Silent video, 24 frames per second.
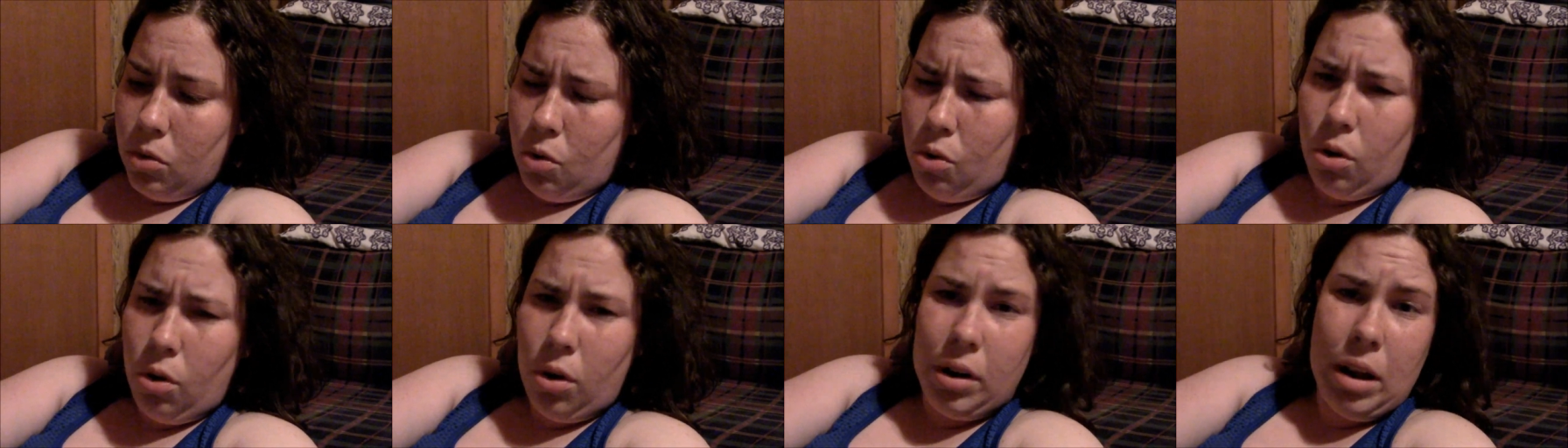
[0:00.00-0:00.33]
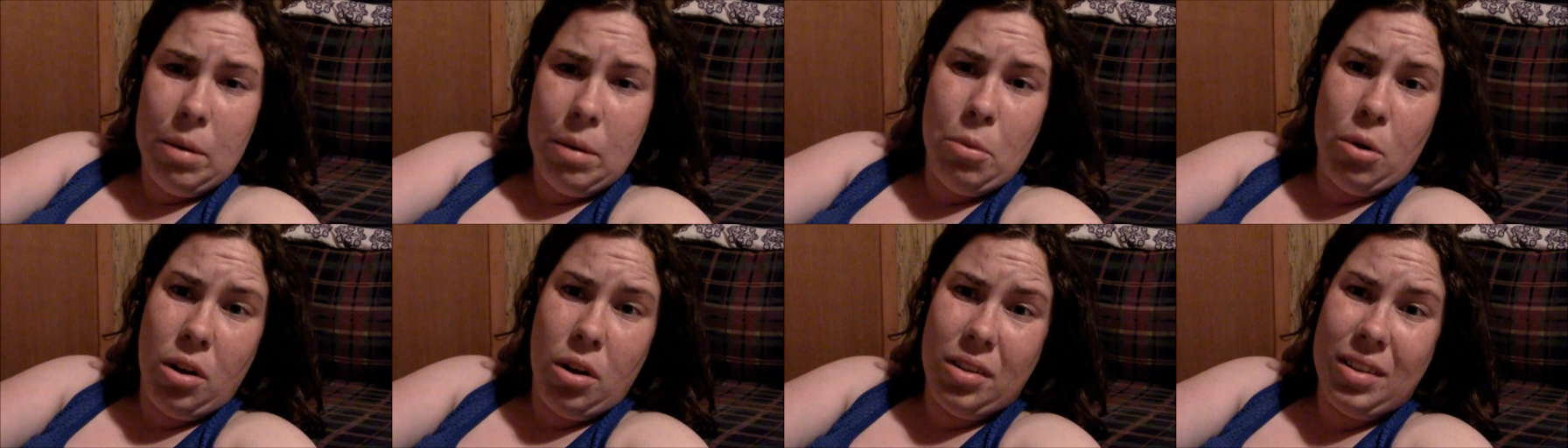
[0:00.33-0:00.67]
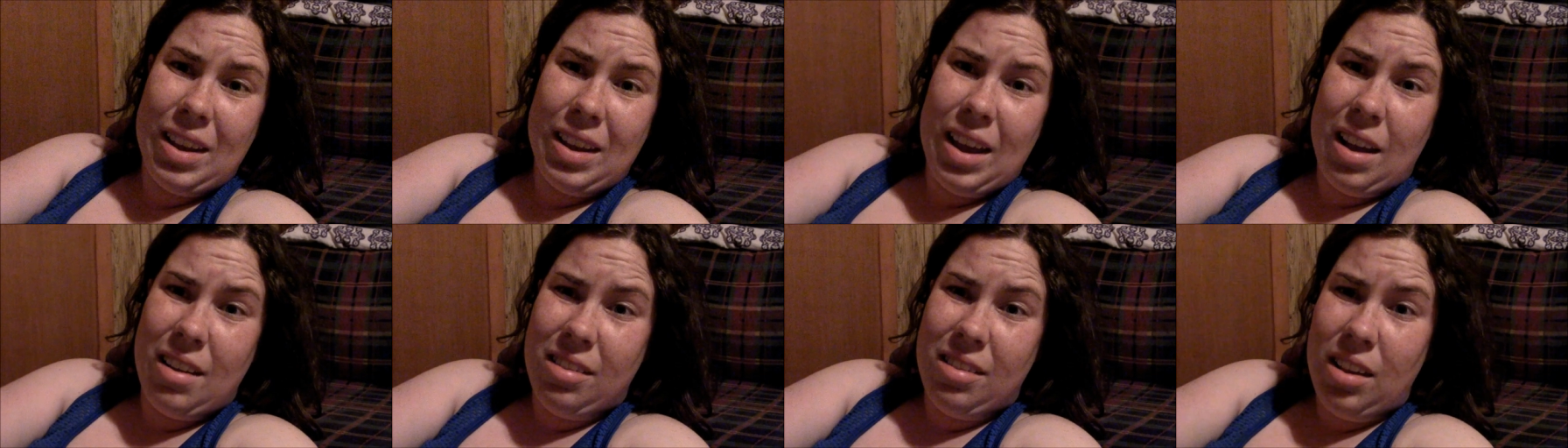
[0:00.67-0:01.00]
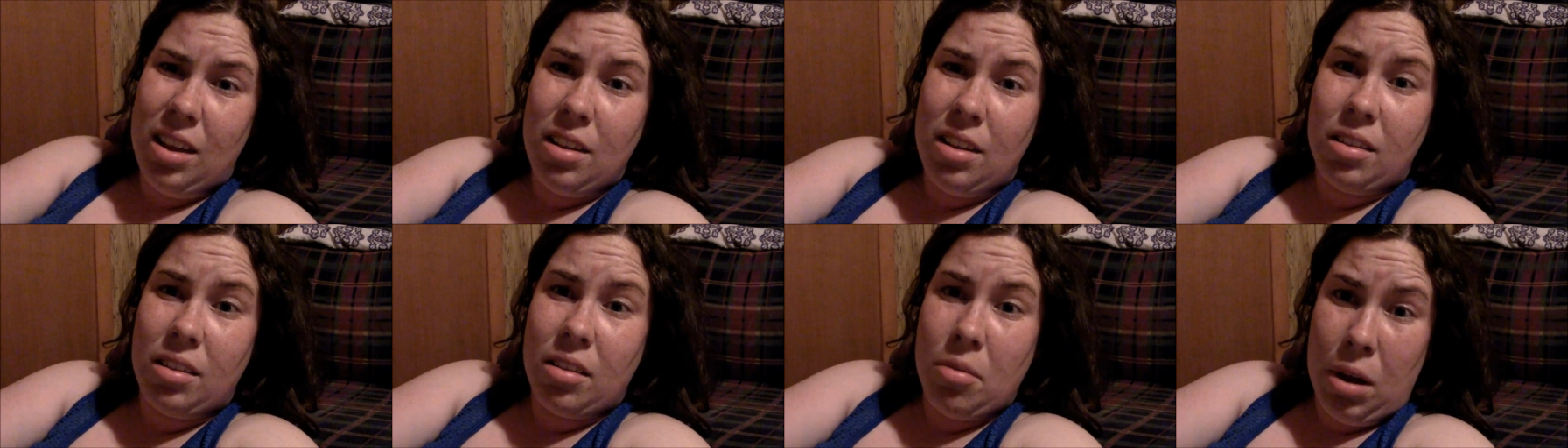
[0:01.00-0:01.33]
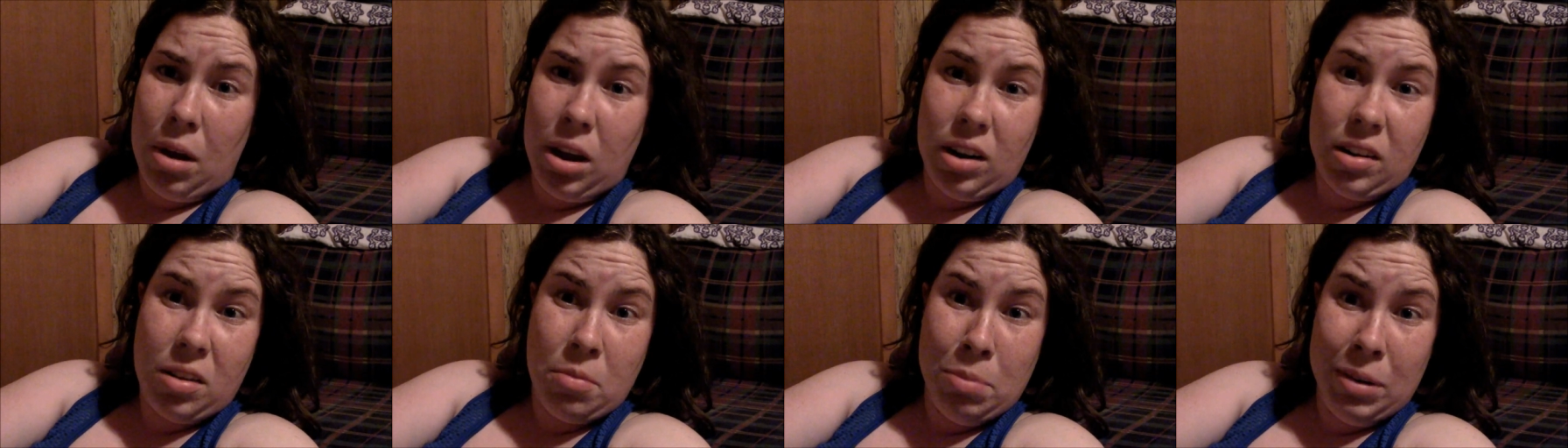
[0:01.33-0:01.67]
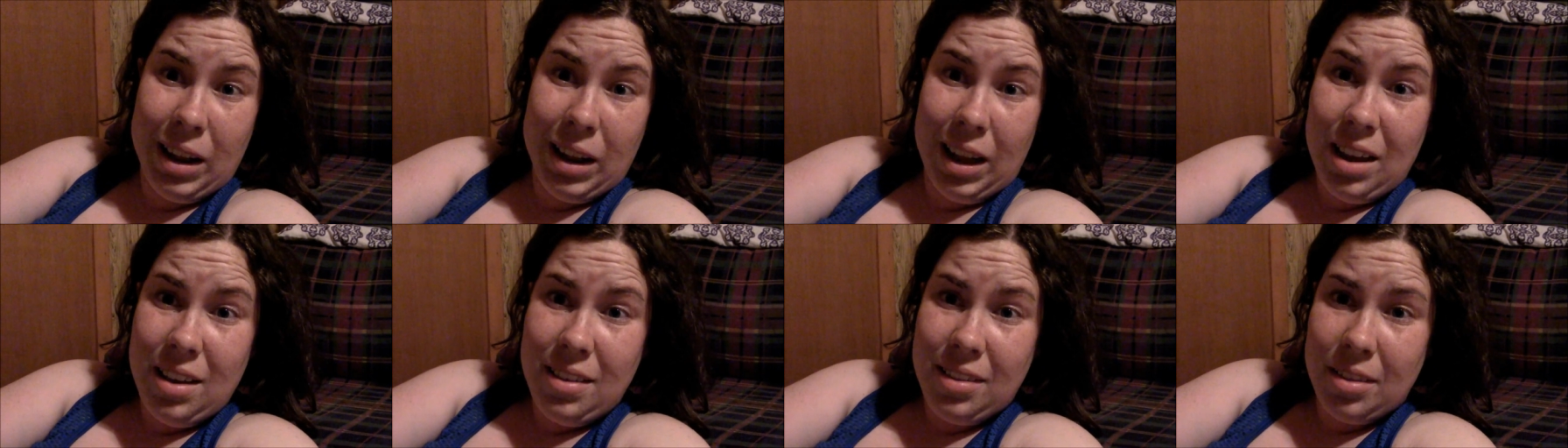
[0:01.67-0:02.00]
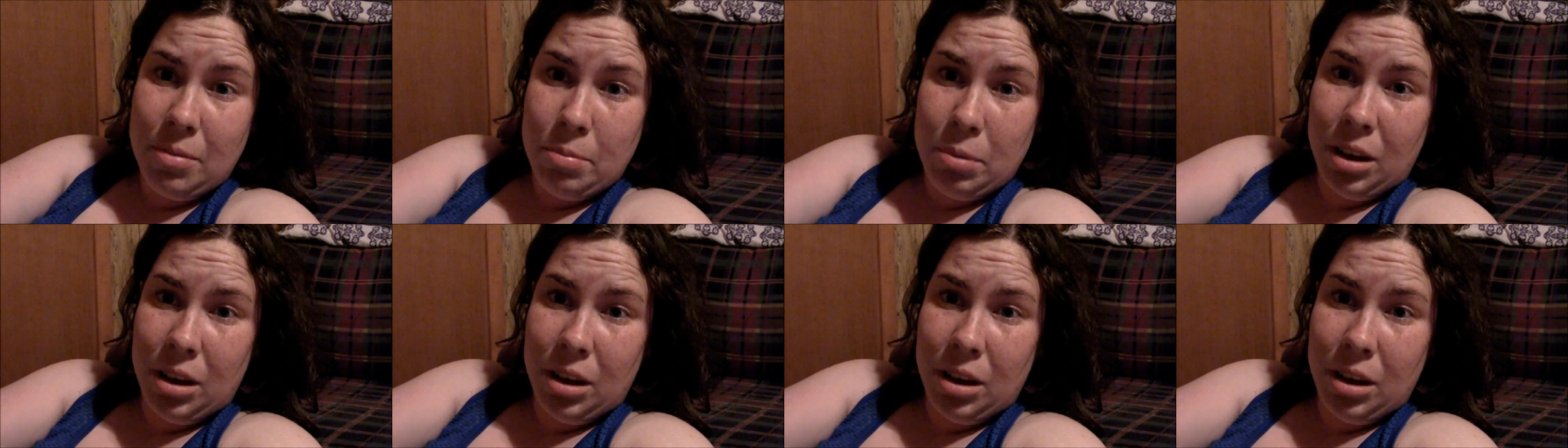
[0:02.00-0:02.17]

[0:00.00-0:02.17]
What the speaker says: Or in Emerell's case, his command is place,